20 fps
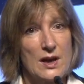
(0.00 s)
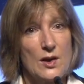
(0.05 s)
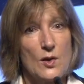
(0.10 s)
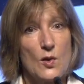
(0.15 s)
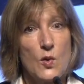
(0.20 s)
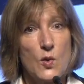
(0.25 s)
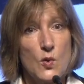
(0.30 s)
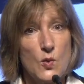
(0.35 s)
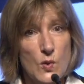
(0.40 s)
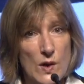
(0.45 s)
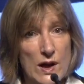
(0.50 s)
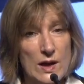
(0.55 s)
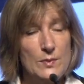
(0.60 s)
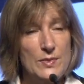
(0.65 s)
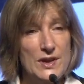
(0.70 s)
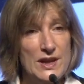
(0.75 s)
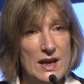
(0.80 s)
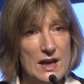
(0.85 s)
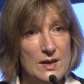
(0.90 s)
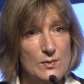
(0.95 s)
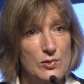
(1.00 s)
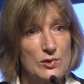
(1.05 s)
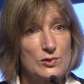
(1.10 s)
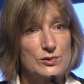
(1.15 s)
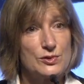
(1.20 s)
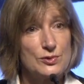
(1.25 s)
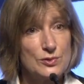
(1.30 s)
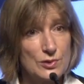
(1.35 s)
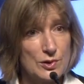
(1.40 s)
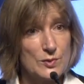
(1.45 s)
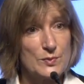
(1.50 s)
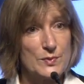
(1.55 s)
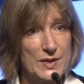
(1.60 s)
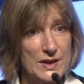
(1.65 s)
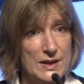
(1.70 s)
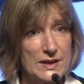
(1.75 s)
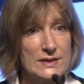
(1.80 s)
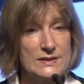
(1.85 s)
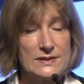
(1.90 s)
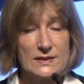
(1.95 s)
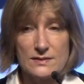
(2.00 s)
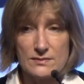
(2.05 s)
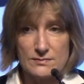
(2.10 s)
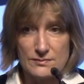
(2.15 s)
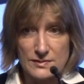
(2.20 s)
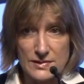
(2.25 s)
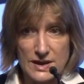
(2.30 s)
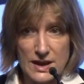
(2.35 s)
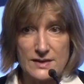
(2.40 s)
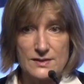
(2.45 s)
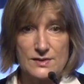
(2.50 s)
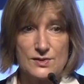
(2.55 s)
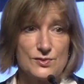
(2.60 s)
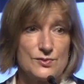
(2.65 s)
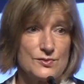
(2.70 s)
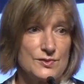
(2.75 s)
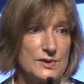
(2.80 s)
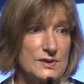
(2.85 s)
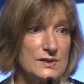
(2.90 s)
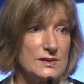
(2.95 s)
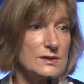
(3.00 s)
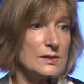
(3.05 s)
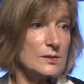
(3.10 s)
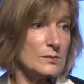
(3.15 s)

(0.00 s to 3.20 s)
who will be able to compete next to the